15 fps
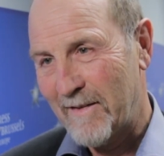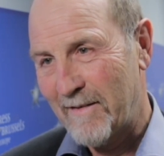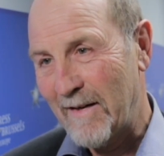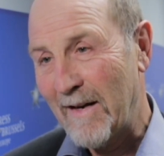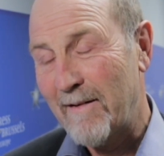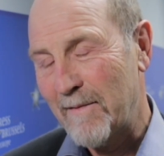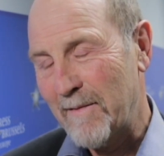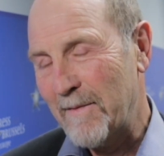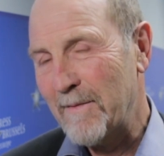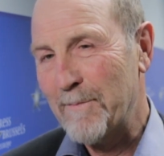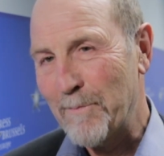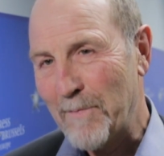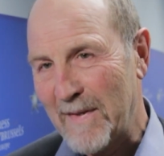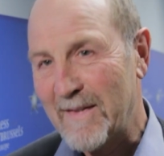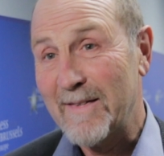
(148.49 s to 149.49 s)

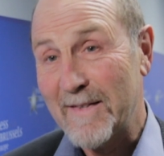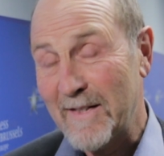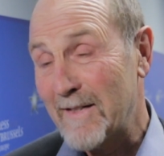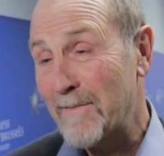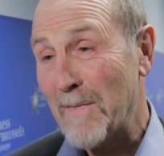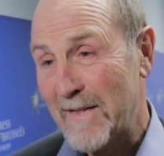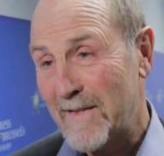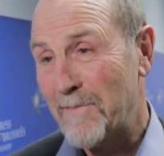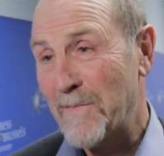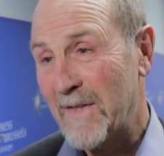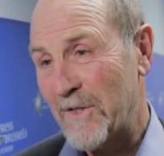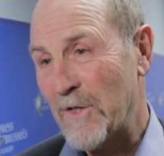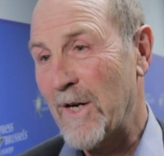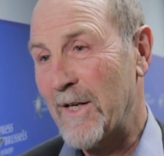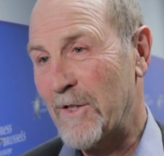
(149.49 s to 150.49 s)
But this must be
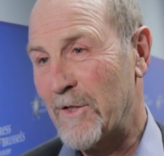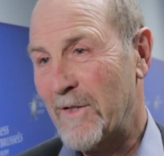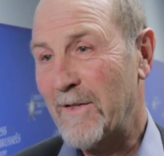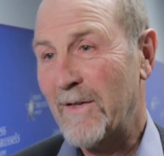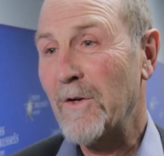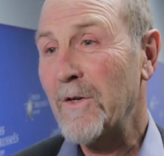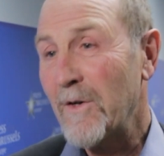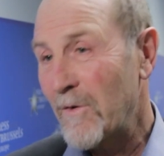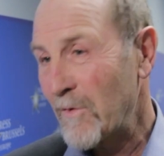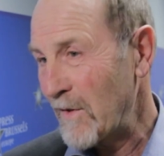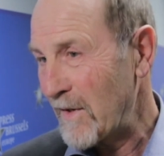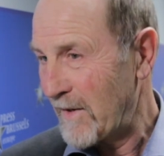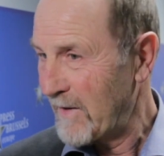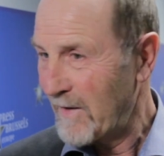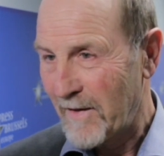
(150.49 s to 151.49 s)
changed, not
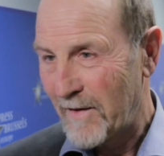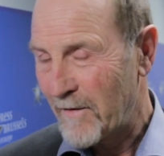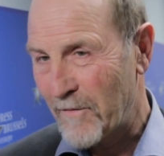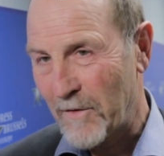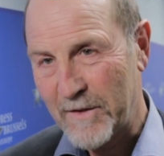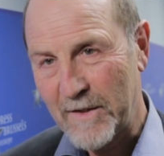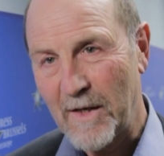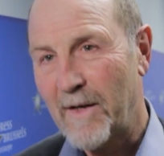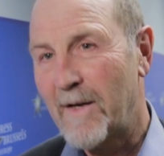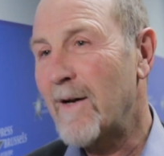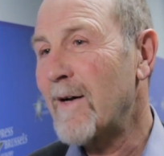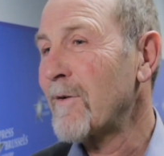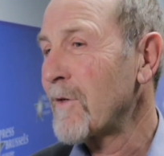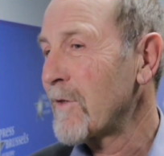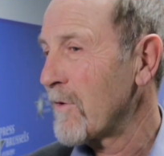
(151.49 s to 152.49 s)
only for
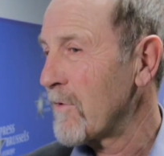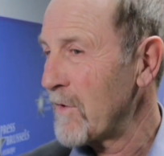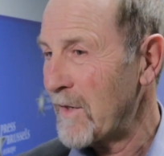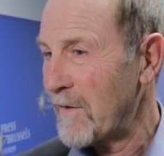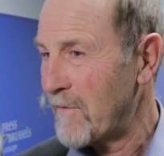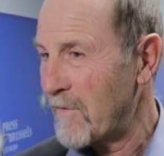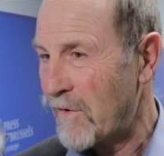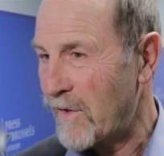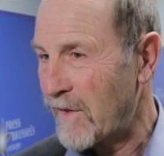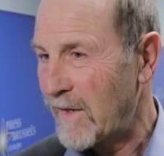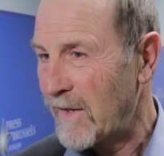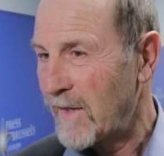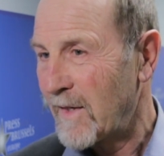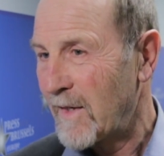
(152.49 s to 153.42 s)
silica, not only for